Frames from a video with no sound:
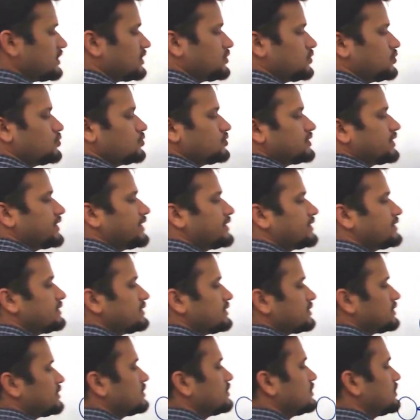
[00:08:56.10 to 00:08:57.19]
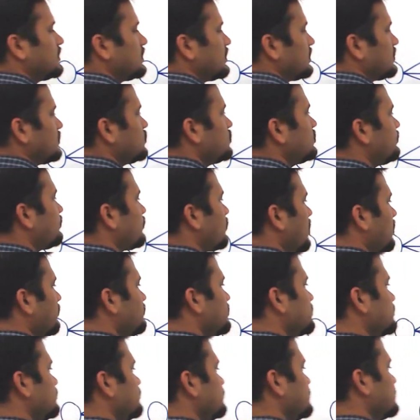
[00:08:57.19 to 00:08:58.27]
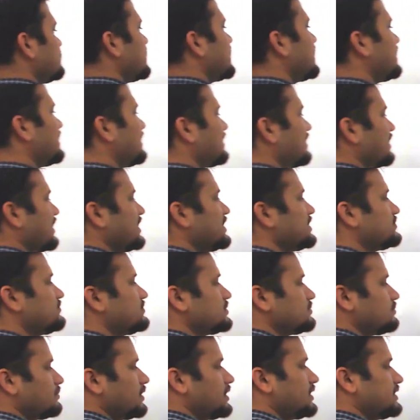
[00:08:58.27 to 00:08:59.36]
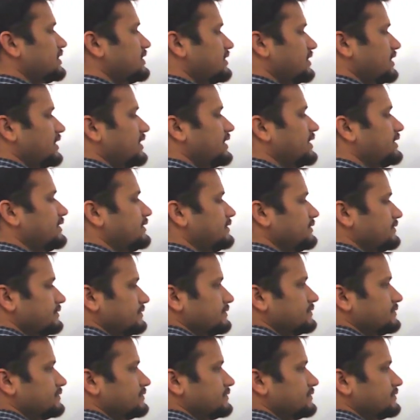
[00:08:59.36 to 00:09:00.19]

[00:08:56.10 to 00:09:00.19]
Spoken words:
are two things, two problems that arise with multi-threading.